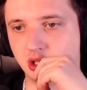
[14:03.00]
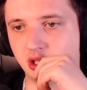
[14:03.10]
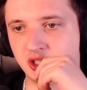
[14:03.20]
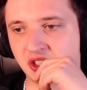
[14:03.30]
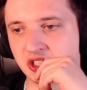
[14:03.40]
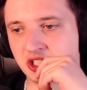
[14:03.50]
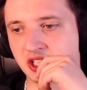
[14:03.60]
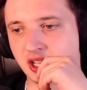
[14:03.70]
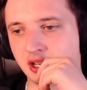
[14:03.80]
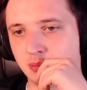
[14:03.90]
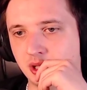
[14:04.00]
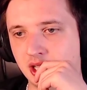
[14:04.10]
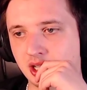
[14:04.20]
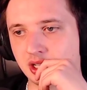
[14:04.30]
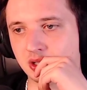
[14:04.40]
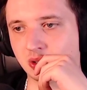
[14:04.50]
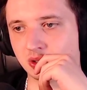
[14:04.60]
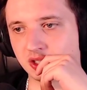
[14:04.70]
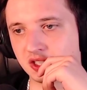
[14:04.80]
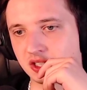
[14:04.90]
Is that just kind of meaning? Oh,
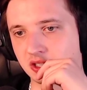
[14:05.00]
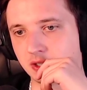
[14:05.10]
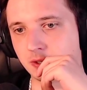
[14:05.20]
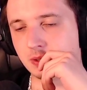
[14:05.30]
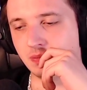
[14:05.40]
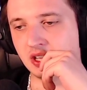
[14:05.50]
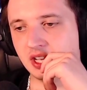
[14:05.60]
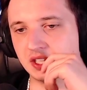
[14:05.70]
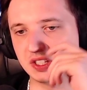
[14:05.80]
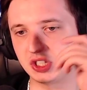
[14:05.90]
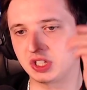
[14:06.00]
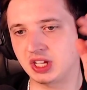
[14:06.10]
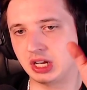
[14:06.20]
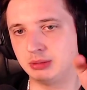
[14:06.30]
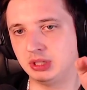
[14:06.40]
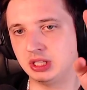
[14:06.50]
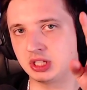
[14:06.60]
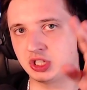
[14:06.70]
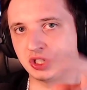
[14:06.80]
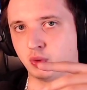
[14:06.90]
that's it. Is it just kind of meaning that
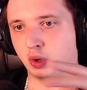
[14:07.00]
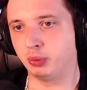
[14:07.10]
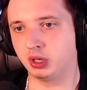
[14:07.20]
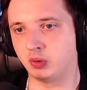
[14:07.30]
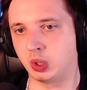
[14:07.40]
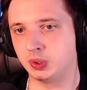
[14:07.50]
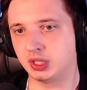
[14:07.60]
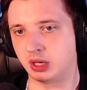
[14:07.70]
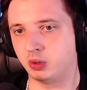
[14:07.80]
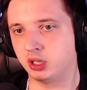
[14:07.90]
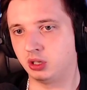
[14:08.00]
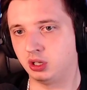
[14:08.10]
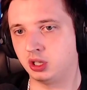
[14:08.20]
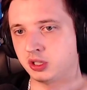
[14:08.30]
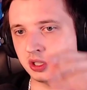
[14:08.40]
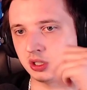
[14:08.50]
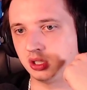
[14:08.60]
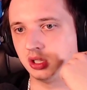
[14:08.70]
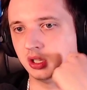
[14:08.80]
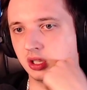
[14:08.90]
she's roaming around the area a lot?
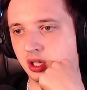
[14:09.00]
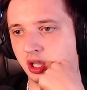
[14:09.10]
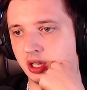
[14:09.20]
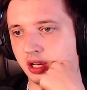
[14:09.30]
And